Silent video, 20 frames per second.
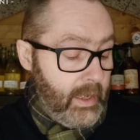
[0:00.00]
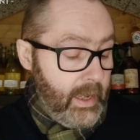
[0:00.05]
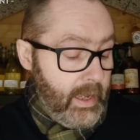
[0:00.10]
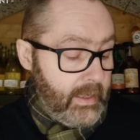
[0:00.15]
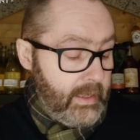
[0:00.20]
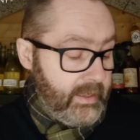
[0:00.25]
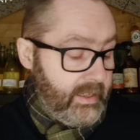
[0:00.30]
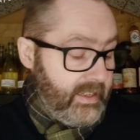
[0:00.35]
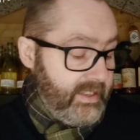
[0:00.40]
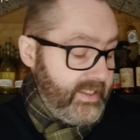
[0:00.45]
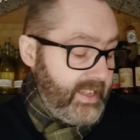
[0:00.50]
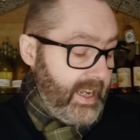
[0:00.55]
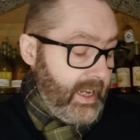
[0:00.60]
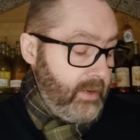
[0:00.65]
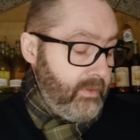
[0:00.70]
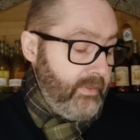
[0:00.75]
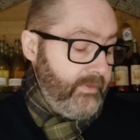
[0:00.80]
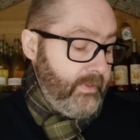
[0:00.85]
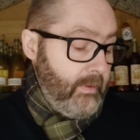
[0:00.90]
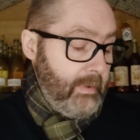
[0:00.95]
It is a
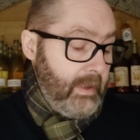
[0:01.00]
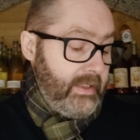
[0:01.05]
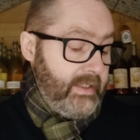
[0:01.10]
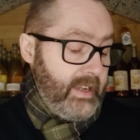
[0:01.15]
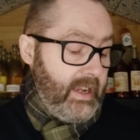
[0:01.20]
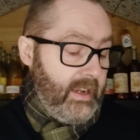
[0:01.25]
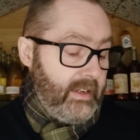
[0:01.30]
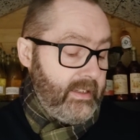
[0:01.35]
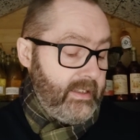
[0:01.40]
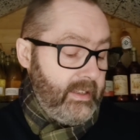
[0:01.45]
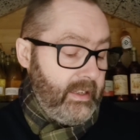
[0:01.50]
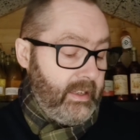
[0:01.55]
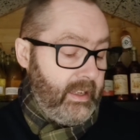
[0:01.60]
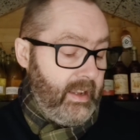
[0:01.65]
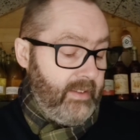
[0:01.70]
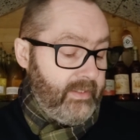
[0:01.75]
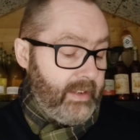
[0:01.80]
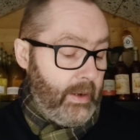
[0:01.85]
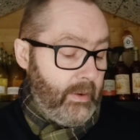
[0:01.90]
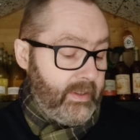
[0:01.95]
secondary fermentation that
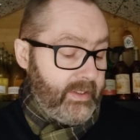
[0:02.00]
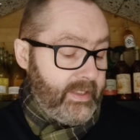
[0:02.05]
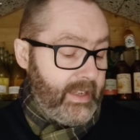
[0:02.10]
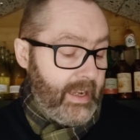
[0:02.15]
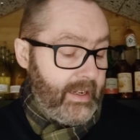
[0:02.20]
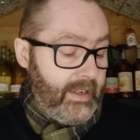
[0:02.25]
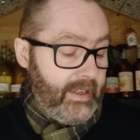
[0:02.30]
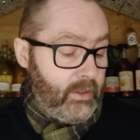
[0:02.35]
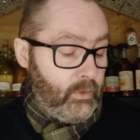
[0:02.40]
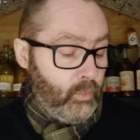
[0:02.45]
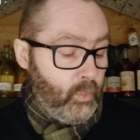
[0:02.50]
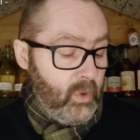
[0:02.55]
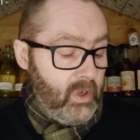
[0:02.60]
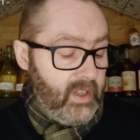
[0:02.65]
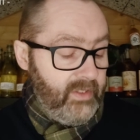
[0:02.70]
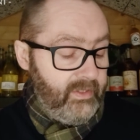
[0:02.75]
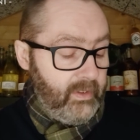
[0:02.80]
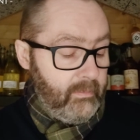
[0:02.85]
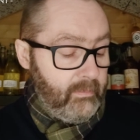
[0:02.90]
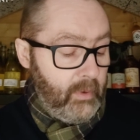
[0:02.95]
gives our cider its
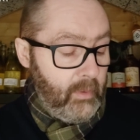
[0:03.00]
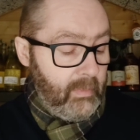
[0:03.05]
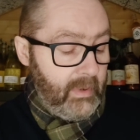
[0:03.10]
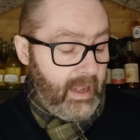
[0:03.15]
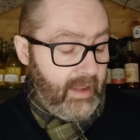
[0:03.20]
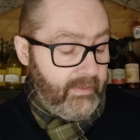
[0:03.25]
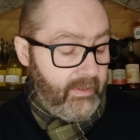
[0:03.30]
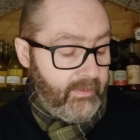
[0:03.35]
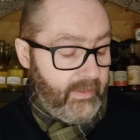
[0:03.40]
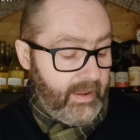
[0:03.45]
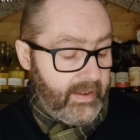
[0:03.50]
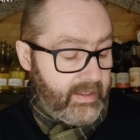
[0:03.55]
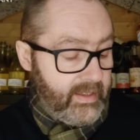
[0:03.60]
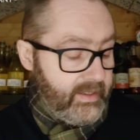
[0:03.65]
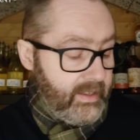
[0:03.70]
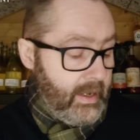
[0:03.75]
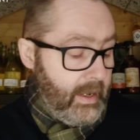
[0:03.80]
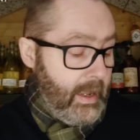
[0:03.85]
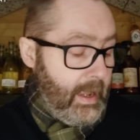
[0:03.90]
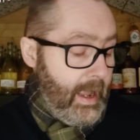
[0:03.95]
wonderful bubbly effervescence,